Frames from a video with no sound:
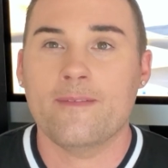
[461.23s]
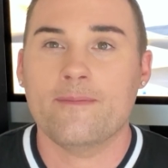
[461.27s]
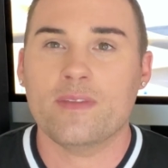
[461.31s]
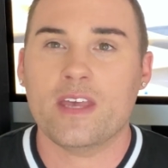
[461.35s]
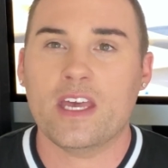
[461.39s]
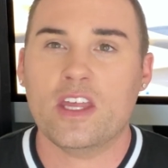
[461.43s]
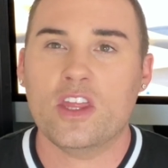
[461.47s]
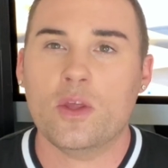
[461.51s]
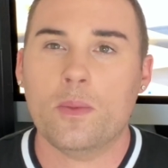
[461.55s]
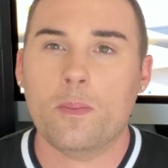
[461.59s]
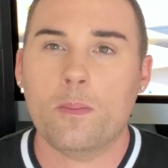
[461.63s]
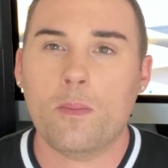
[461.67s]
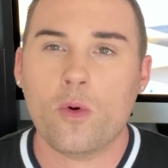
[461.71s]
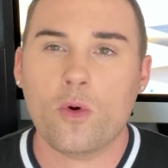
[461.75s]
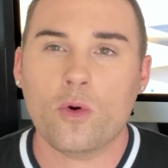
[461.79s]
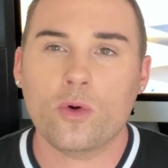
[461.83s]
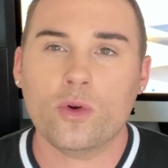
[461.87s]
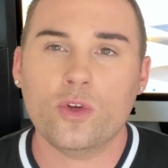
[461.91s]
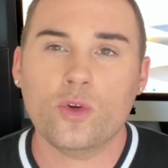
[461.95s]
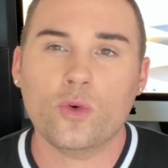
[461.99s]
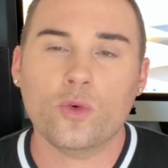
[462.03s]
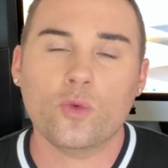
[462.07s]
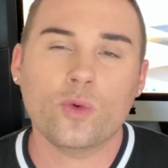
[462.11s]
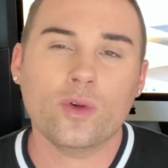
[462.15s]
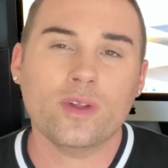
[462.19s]
And the more
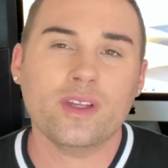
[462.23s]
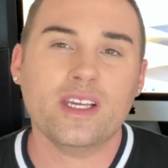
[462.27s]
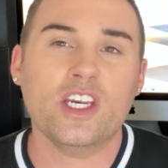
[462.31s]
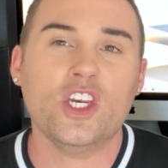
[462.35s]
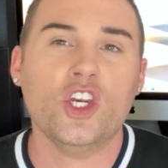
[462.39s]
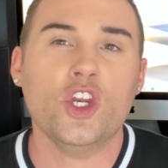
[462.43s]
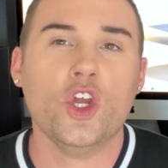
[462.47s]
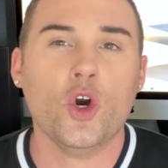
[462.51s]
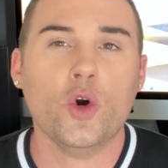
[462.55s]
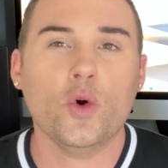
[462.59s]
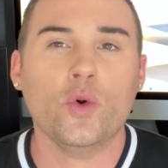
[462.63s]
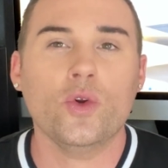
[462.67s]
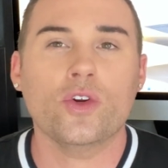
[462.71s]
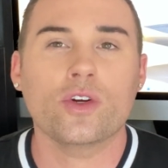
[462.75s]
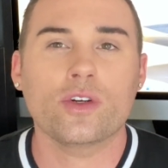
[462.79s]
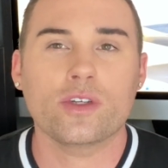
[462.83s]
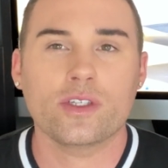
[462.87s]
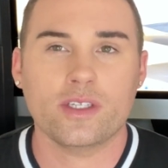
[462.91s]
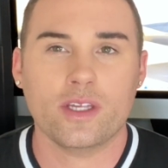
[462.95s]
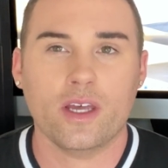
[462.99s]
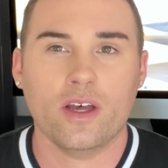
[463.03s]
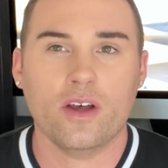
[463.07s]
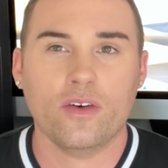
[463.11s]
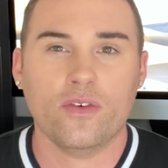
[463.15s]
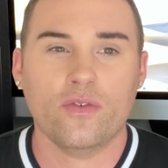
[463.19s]
you really know
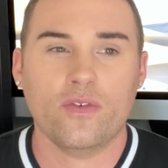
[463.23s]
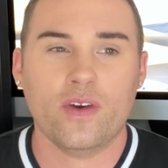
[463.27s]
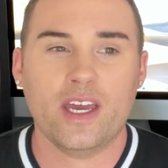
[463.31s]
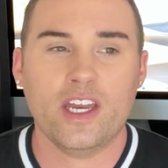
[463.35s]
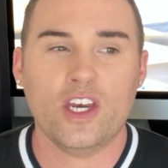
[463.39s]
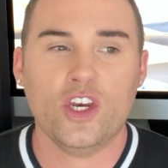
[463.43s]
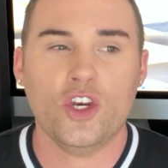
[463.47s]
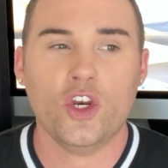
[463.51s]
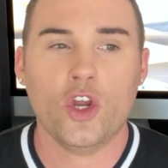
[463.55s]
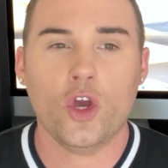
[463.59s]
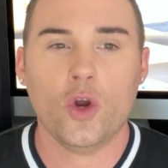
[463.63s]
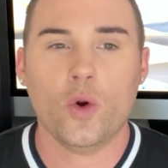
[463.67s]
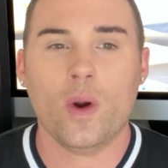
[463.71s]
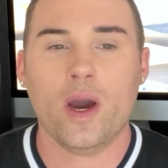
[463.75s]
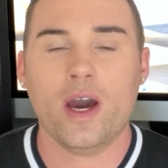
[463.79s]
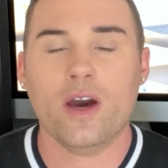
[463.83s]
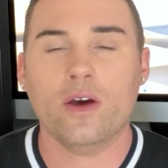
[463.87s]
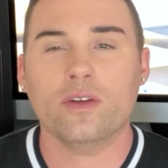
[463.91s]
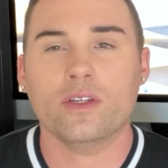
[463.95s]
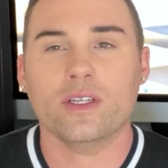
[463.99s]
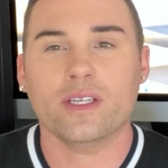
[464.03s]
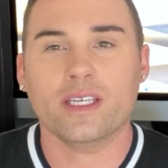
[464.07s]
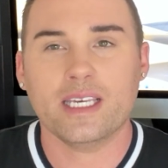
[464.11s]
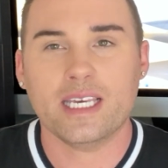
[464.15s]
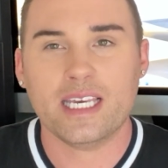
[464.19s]
yourself and know how
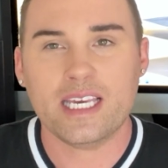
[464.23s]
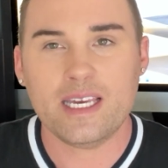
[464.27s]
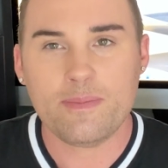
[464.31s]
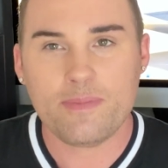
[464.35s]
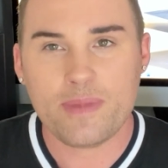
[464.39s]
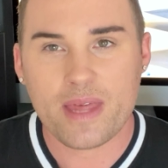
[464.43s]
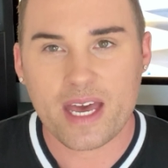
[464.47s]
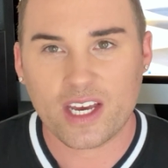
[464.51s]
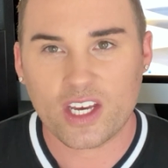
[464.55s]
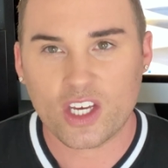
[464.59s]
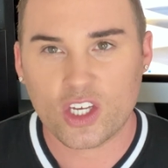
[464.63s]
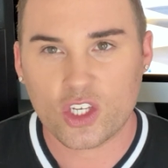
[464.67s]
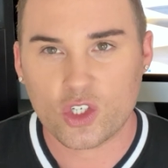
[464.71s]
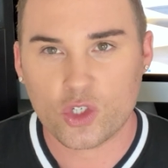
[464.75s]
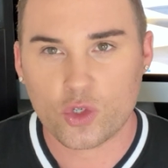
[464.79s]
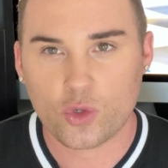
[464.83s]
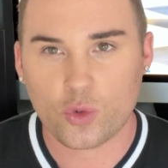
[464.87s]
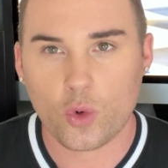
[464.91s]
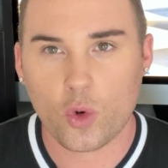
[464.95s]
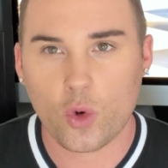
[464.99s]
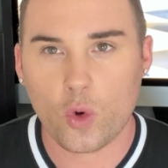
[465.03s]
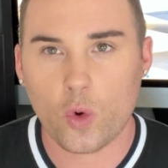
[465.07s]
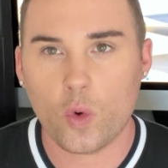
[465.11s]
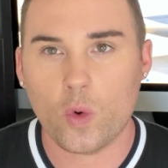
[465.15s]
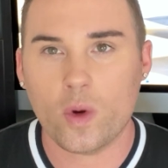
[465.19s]
to keep that
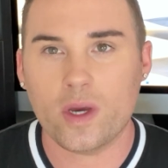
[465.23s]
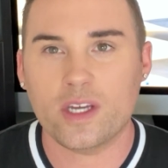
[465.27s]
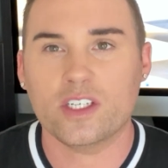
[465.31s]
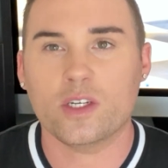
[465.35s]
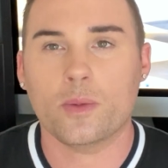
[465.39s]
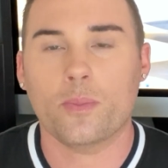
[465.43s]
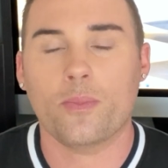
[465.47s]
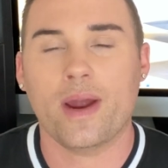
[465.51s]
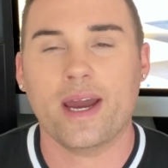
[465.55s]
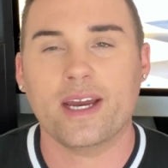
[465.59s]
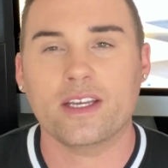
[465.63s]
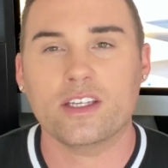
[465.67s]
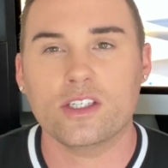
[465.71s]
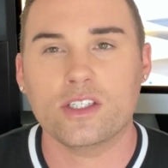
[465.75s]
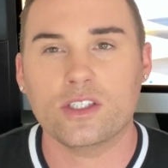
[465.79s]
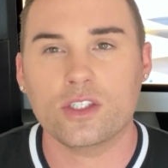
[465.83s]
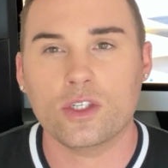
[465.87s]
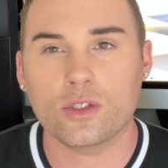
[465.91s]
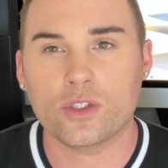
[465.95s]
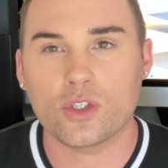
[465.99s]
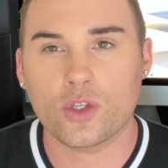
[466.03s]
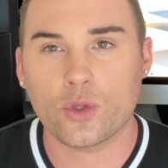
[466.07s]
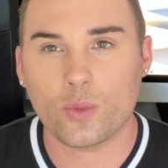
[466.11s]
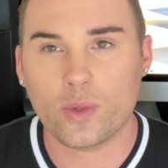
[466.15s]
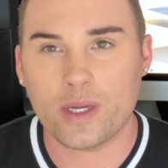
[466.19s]
control and to practice
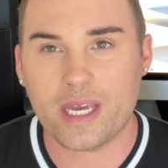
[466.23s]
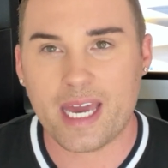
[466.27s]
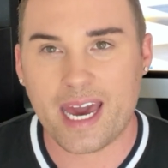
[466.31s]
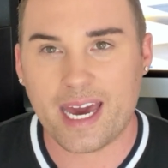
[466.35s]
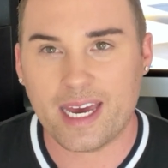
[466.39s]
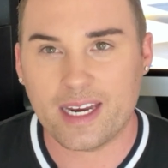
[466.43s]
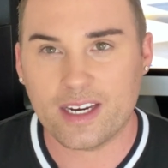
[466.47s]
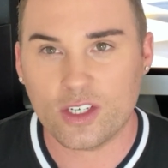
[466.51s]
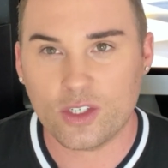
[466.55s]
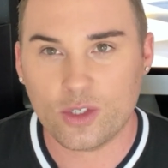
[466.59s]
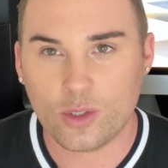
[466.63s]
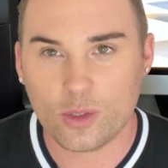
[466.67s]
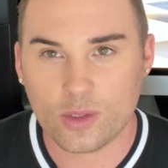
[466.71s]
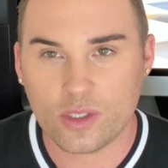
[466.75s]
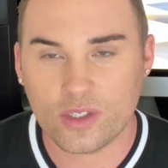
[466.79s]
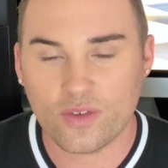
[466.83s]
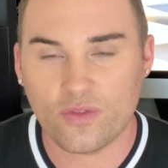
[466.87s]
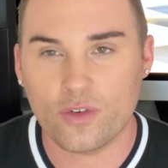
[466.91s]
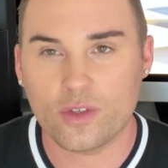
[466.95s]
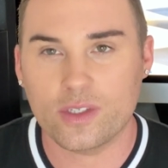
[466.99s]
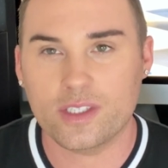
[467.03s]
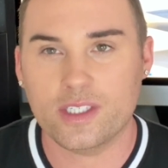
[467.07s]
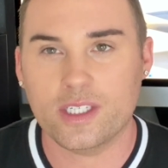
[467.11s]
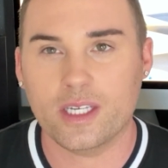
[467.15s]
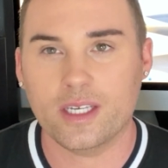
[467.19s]
those 3 attitudes of
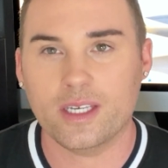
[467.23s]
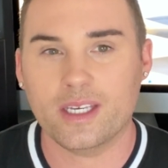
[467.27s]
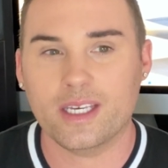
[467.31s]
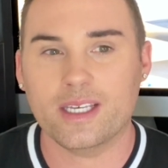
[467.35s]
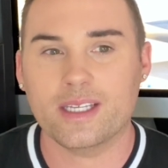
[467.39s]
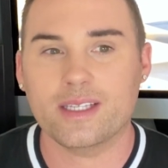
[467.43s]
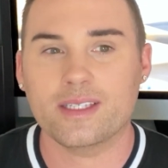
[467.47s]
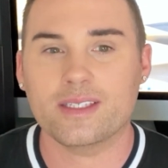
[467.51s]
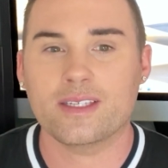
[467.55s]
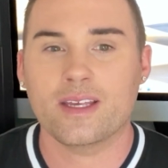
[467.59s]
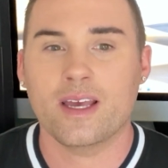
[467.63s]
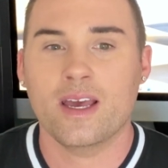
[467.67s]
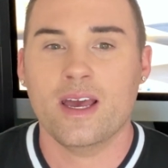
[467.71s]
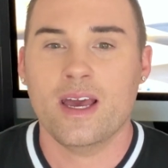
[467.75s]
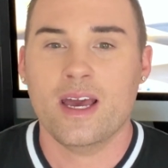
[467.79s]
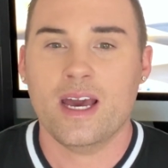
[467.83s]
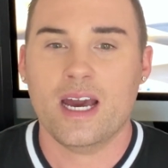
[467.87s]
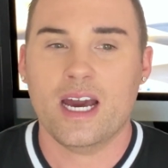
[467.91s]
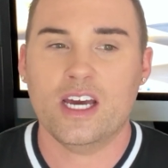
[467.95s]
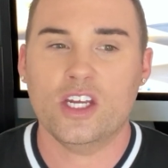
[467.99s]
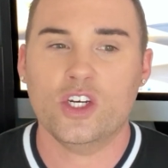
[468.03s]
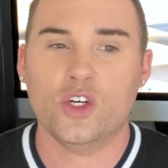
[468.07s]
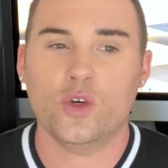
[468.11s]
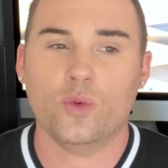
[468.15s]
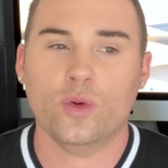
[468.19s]
resilience
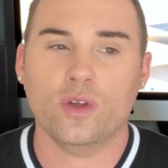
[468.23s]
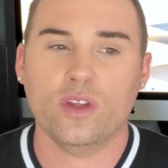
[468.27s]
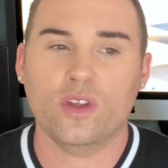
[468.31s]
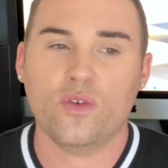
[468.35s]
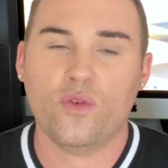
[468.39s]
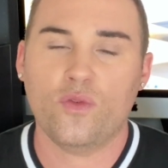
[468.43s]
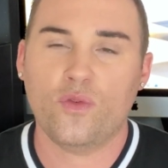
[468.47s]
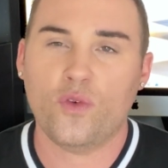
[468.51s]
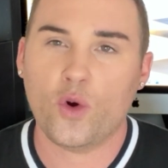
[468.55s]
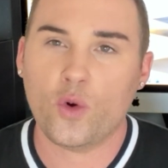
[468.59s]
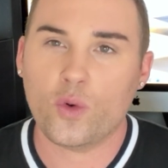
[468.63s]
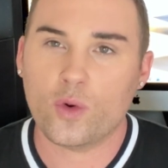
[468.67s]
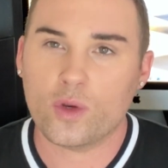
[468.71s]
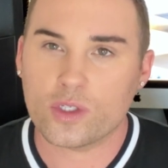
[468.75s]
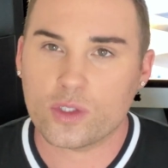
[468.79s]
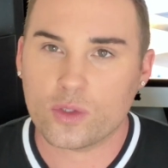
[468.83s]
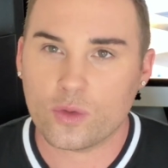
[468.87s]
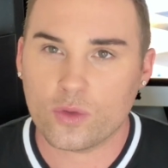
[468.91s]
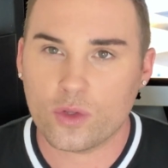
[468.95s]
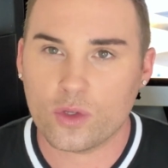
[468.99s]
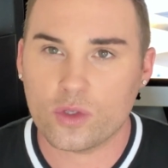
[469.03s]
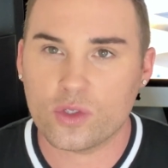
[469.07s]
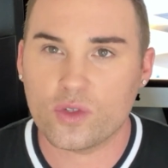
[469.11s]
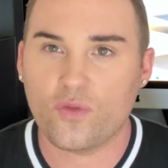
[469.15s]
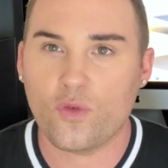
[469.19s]
and to really focus on
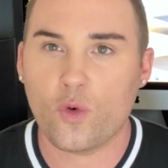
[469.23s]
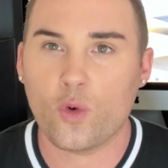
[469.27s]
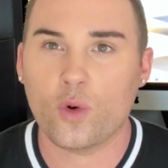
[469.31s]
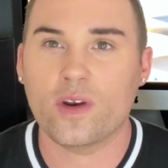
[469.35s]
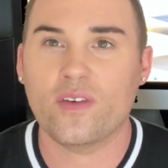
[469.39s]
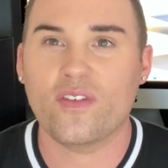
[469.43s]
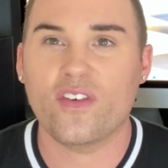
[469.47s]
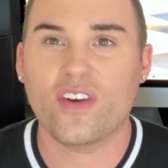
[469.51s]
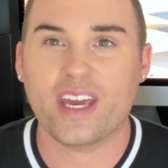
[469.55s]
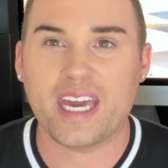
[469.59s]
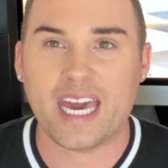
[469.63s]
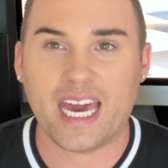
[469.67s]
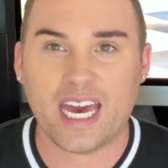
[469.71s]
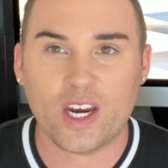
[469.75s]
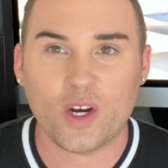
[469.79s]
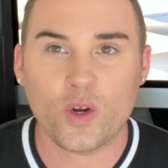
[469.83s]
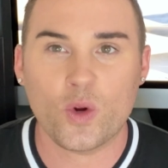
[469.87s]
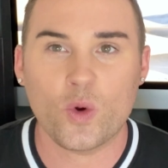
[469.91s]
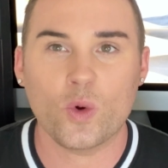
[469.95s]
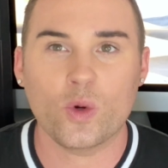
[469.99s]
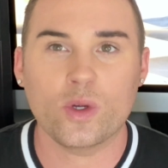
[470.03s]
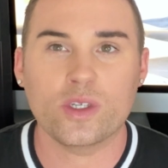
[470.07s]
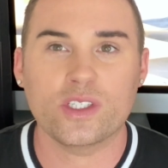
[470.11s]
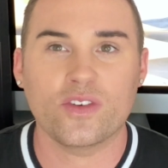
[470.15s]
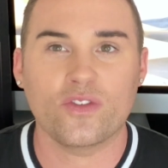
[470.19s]
those 4 different
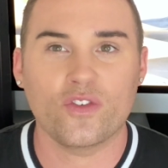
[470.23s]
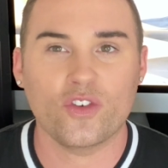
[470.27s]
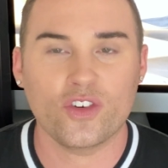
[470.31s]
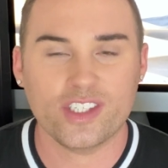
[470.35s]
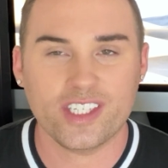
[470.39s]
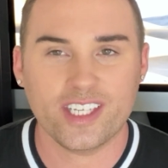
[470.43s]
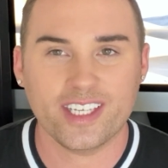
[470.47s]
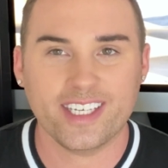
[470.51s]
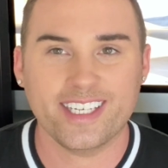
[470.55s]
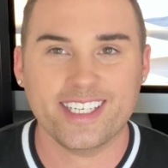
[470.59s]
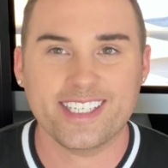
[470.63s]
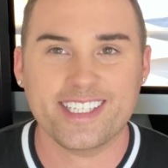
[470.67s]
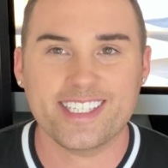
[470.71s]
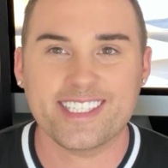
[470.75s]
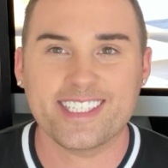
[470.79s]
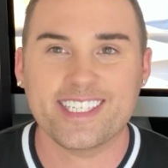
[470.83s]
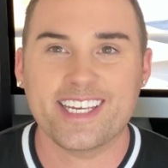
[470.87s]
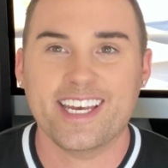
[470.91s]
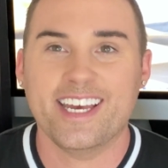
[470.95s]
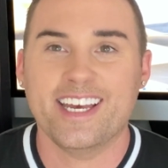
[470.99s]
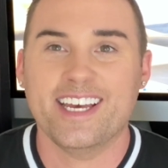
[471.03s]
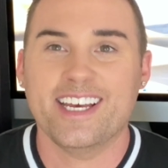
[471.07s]
categories of resilience.